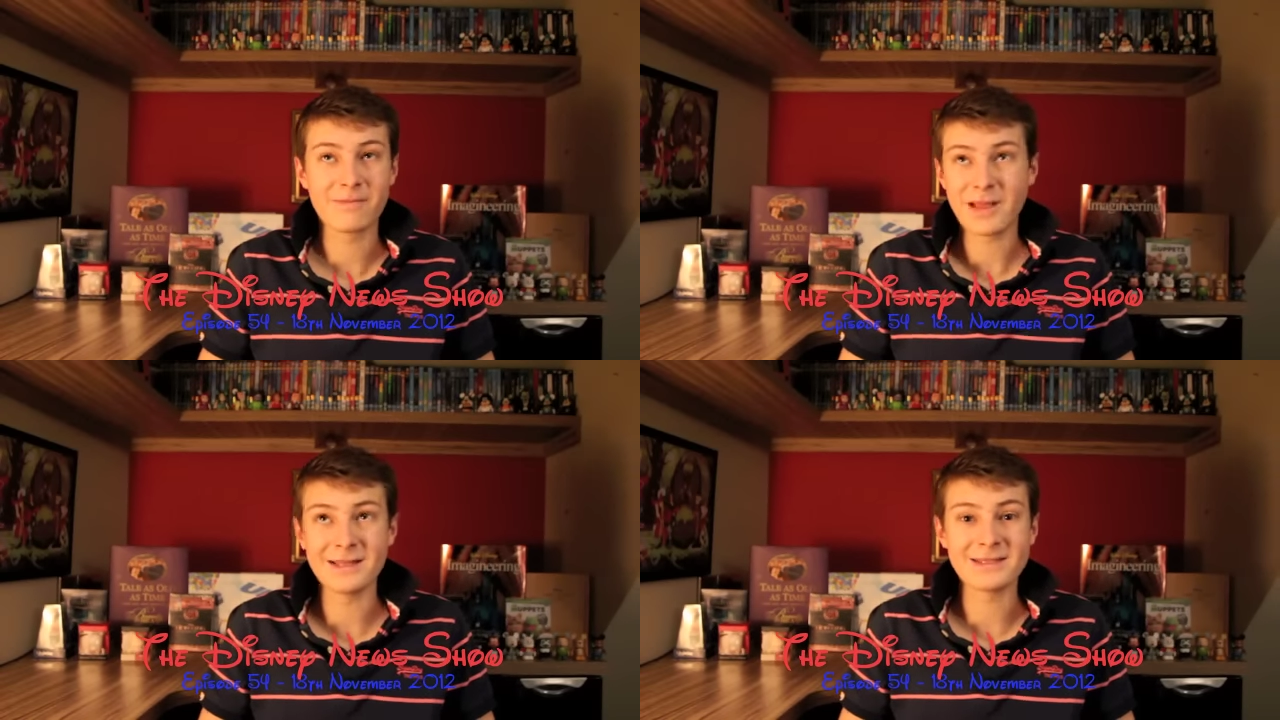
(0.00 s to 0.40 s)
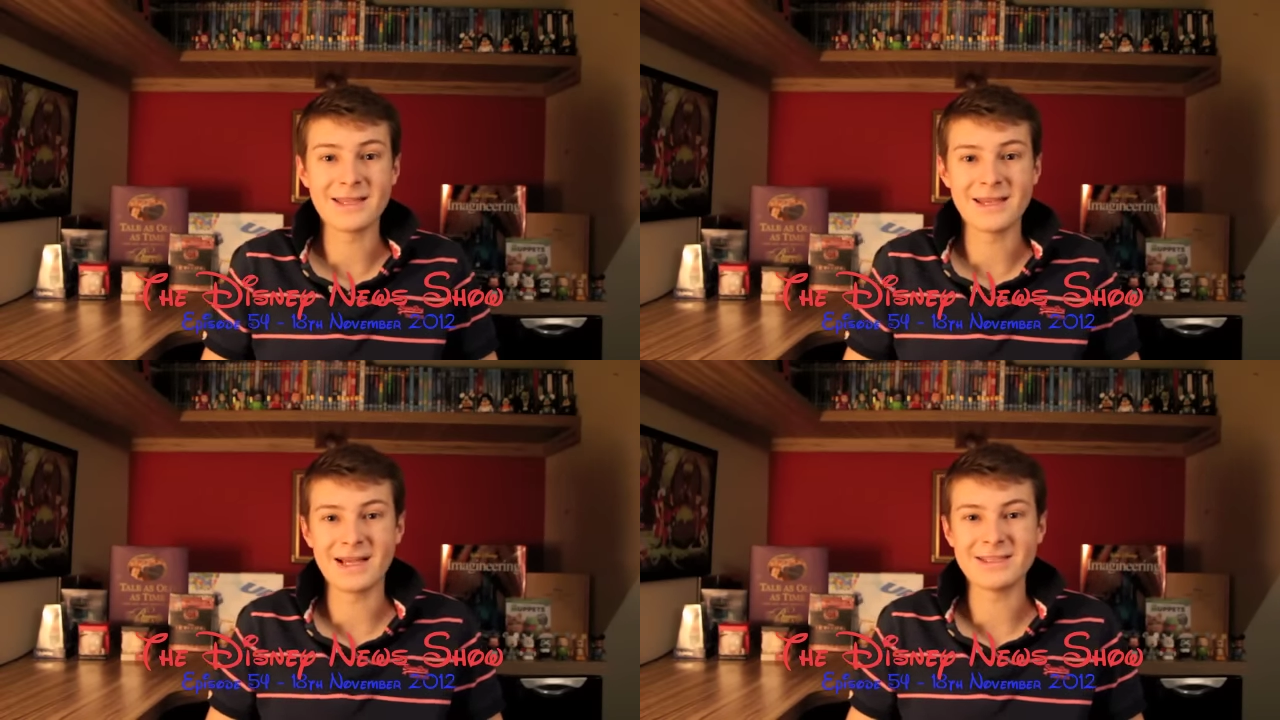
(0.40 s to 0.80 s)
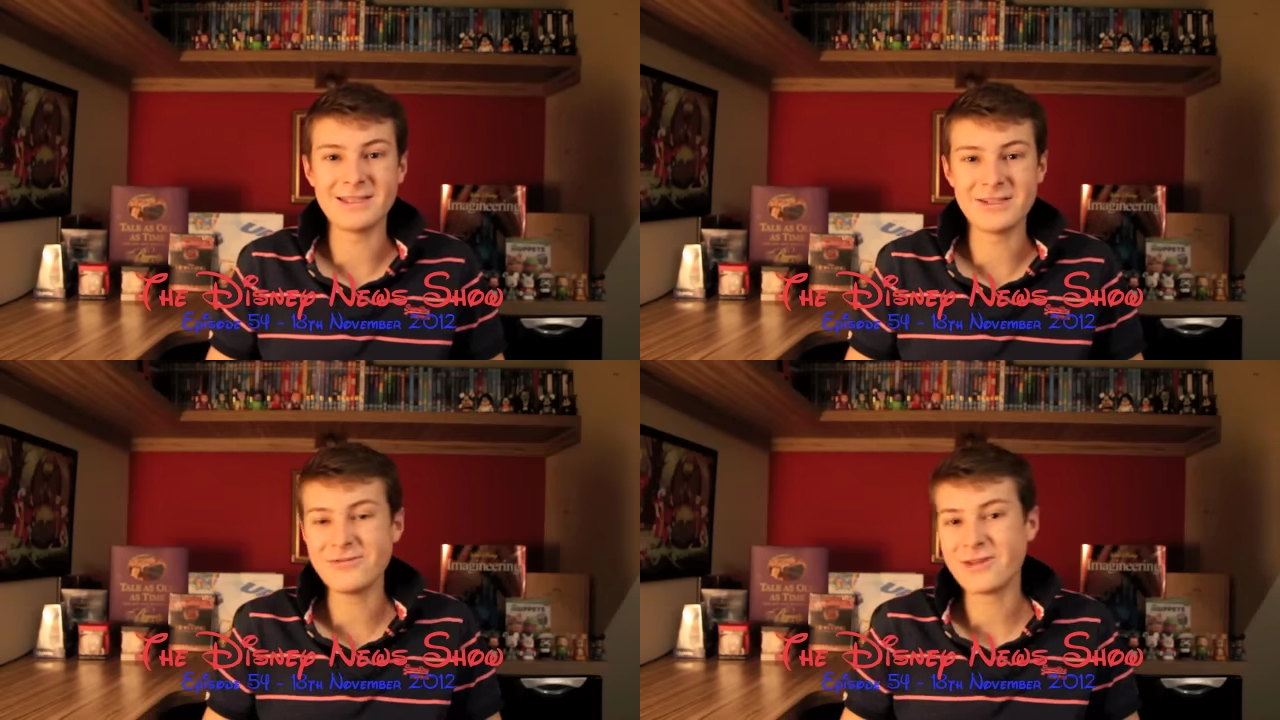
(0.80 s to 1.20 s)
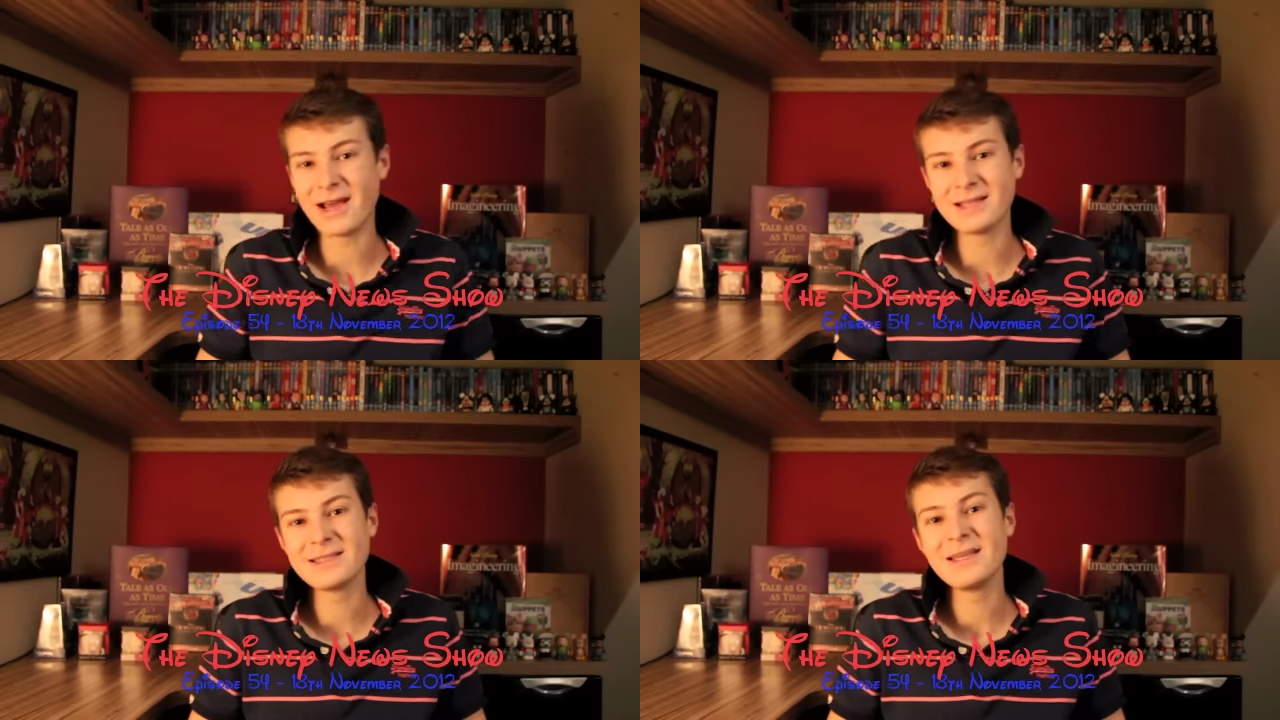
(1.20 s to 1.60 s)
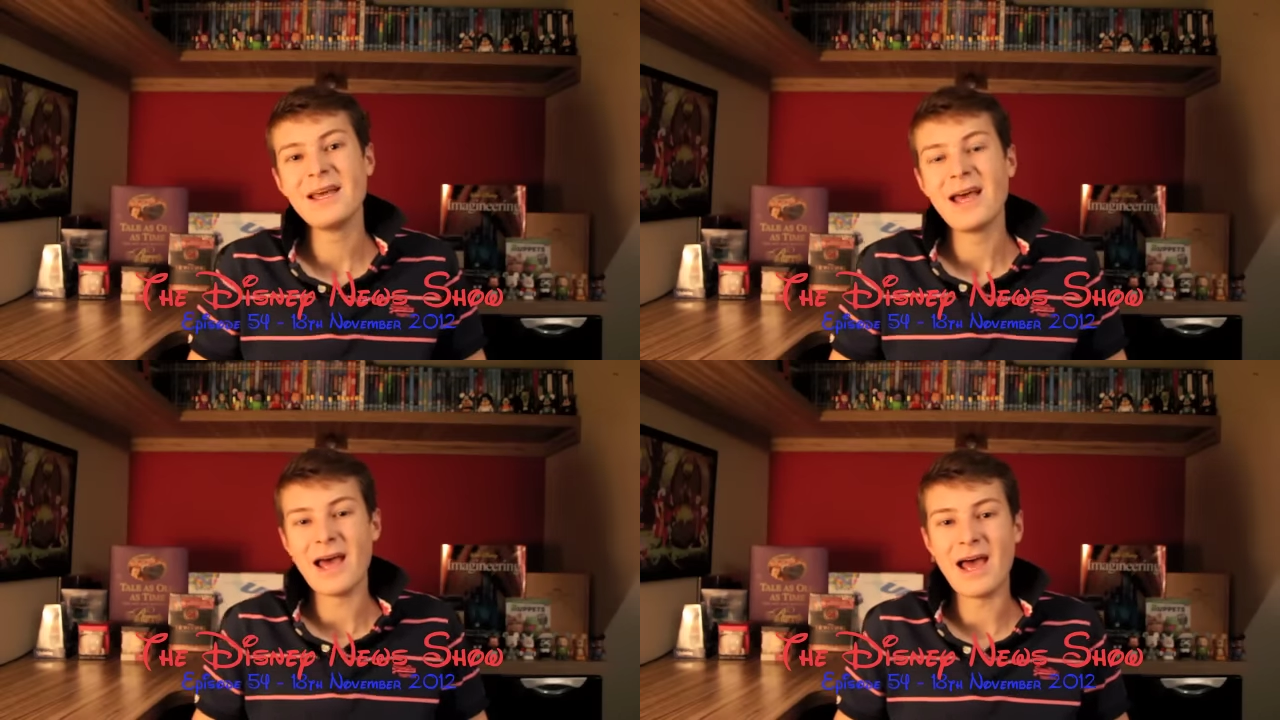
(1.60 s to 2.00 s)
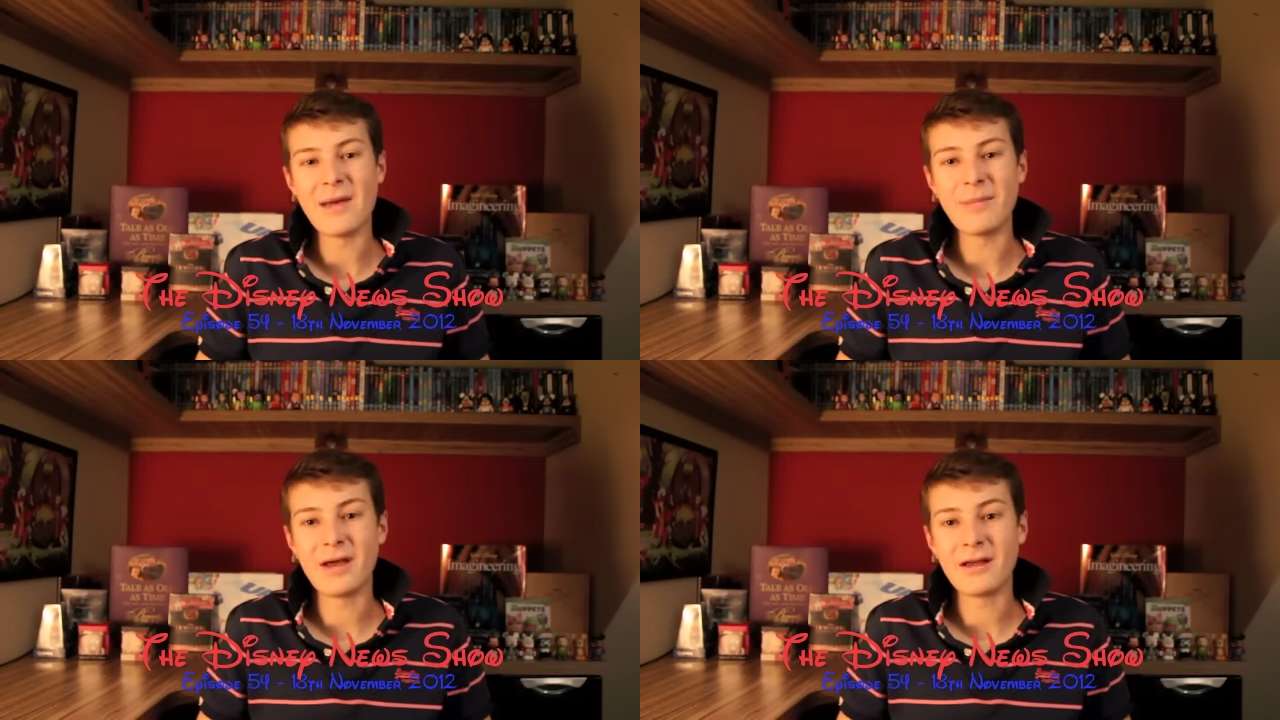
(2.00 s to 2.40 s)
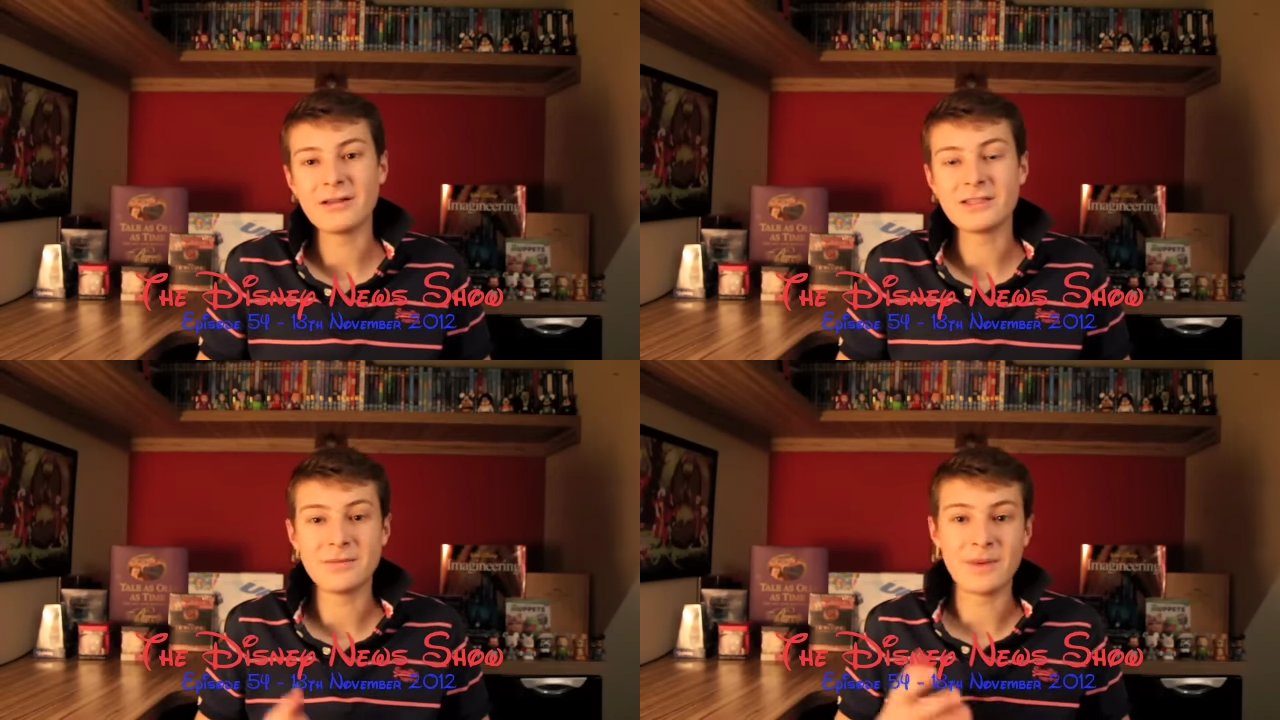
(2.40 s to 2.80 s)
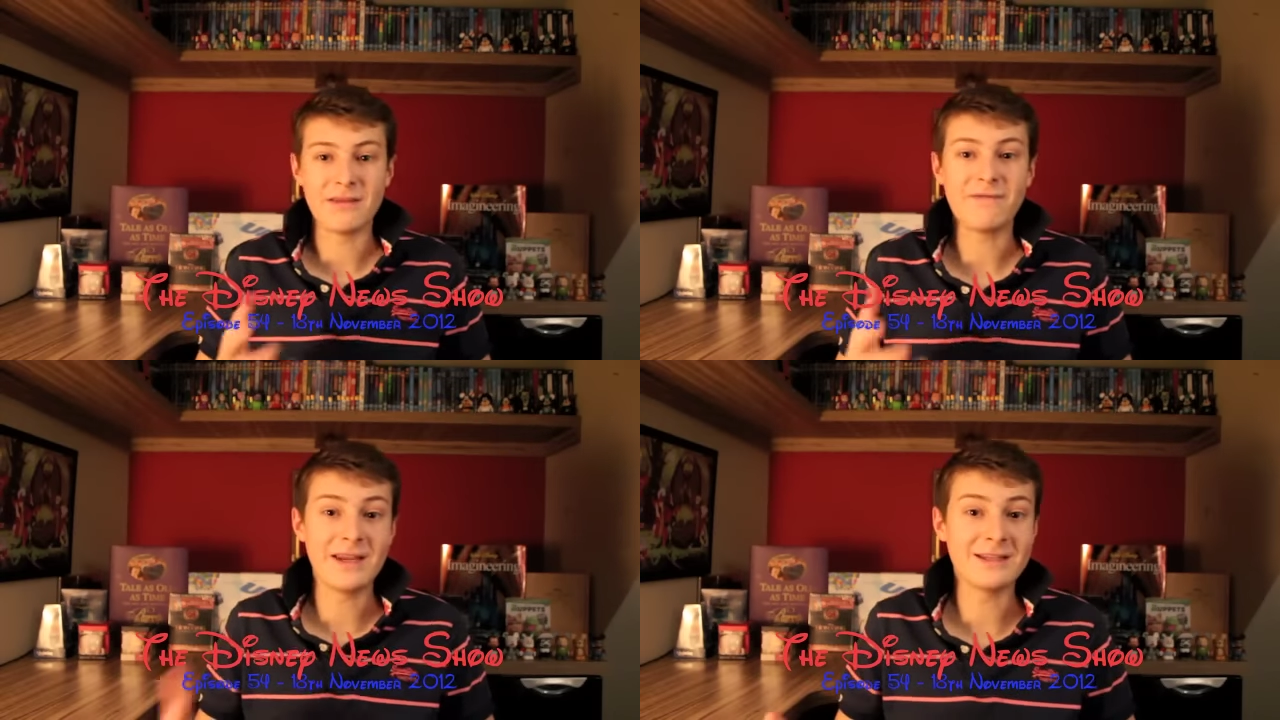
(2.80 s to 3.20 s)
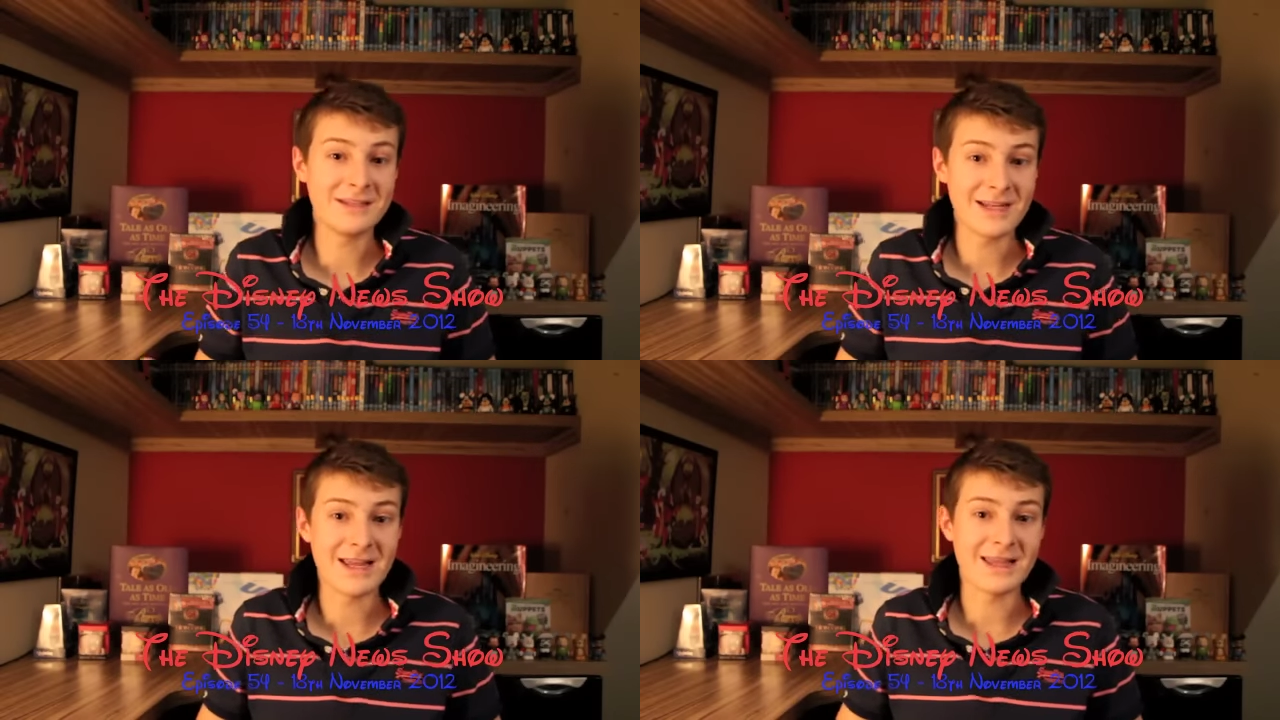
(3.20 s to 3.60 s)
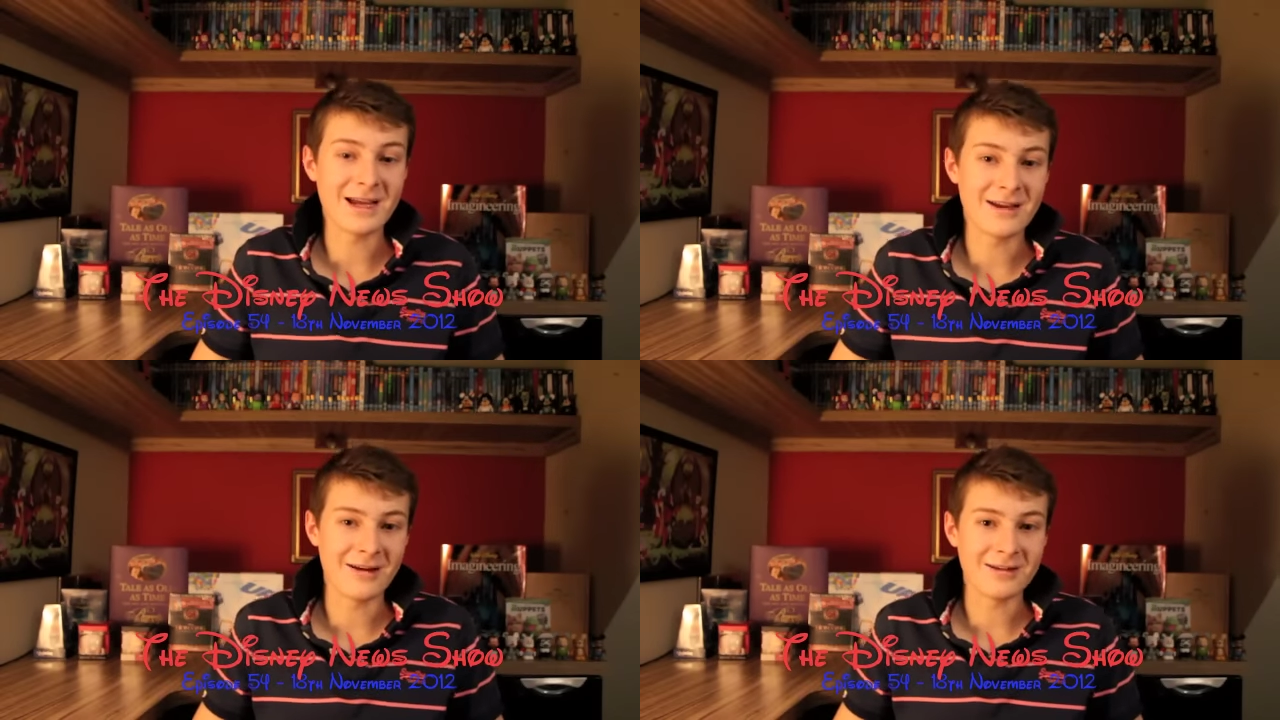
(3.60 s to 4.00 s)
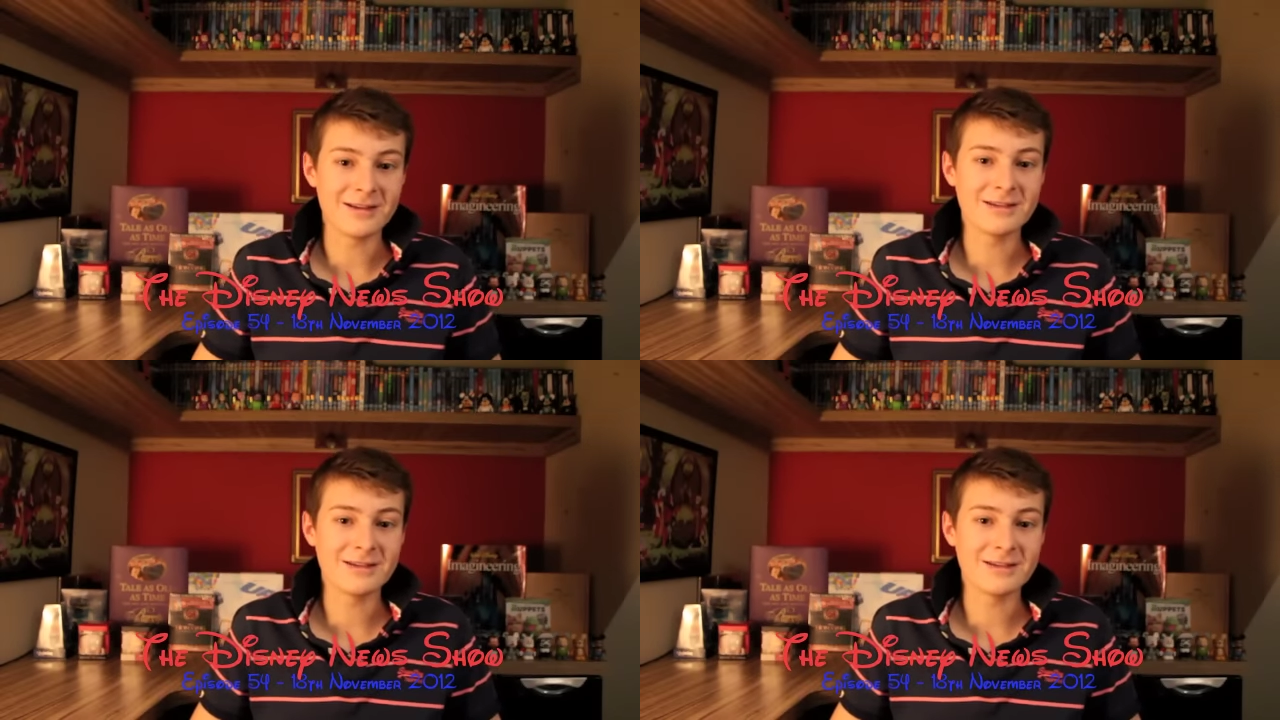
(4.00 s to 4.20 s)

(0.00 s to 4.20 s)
plants that they actually do get um, to be featured in their garden.